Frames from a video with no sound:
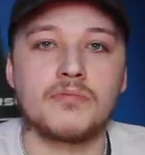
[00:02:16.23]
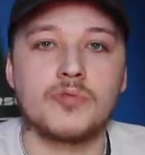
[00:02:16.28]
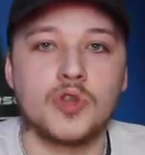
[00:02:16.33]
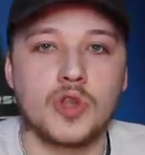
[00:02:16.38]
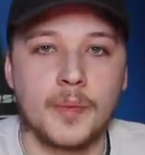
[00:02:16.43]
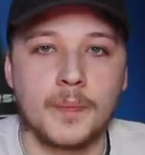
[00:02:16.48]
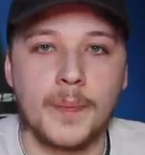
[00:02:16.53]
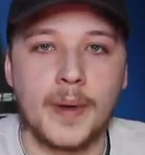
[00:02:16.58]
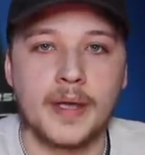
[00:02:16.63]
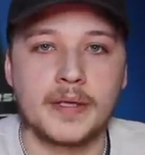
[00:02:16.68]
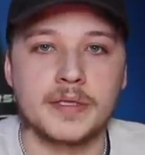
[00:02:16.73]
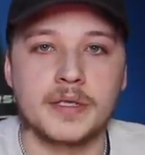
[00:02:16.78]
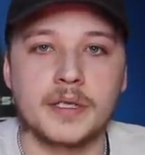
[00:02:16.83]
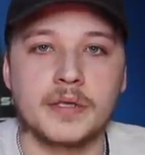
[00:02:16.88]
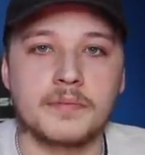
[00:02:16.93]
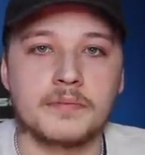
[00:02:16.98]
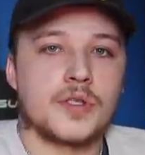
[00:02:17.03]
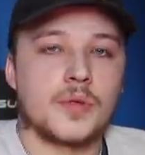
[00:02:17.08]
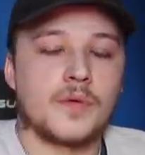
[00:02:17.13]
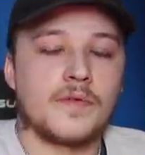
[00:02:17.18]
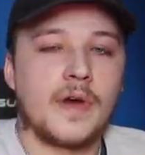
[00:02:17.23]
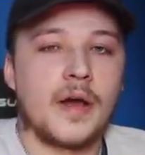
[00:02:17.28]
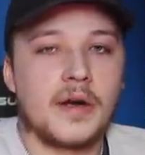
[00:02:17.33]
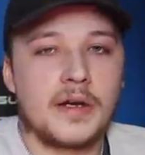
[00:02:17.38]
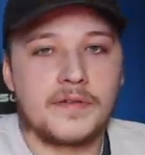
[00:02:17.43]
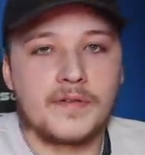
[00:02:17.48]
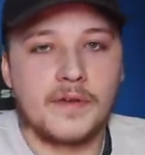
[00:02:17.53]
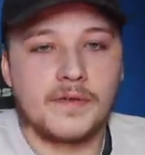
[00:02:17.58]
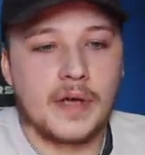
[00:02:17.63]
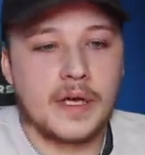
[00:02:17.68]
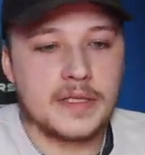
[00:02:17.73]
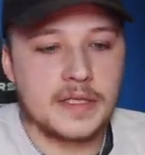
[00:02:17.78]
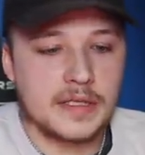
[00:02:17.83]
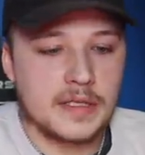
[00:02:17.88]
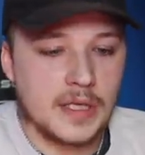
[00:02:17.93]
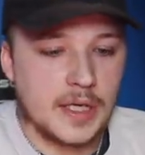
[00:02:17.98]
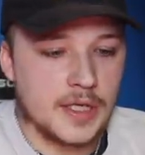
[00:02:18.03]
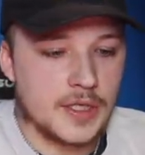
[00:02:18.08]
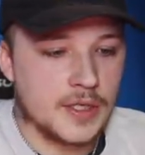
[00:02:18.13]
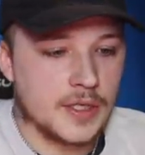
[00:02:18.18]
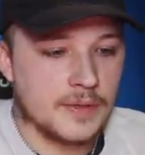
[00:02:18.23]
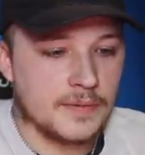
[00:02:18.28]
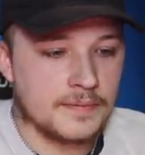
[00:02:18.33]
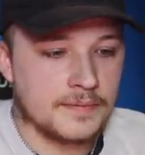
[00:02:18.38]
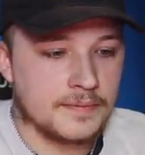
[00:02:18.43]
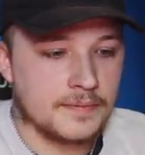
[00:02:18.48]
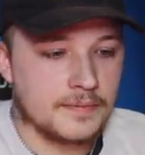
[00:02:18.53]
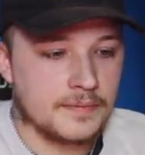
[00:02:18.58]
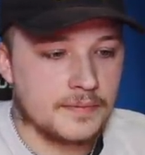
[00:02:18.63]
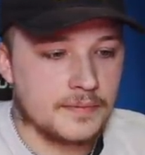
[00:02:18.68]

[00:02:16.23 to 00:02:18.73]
the better. So without any further hesitation,